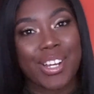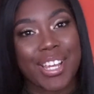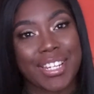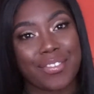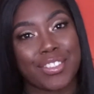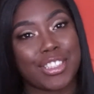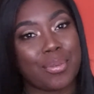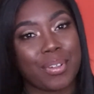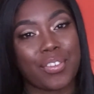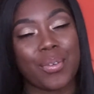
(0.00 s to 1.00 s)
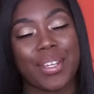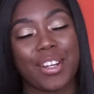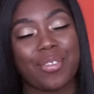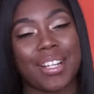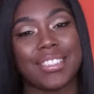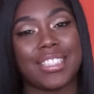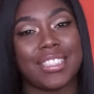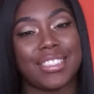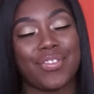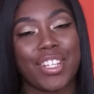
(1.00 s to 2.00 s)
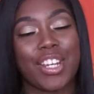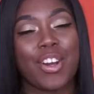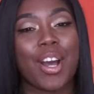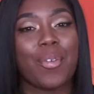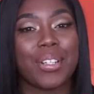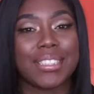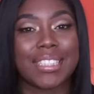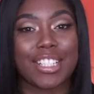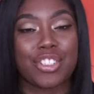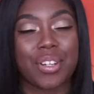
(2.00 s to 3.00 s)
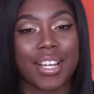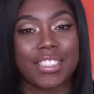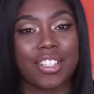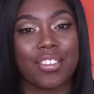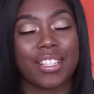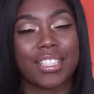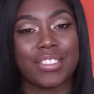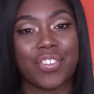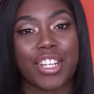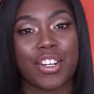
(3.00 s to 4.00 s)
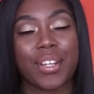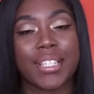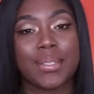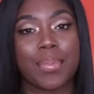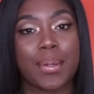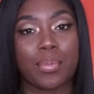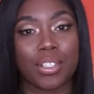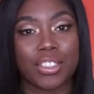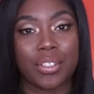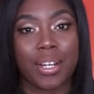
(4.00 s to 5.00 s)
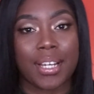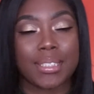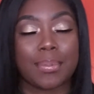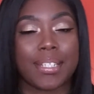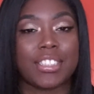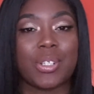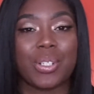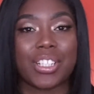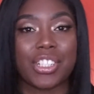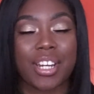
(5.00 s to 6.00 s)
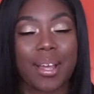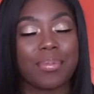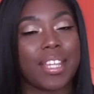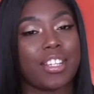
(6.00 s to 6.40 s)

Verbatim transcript: Okay divas, so before we get right into this video I wanted to let you guys know that this video is being brought to you guys by So Good Shop.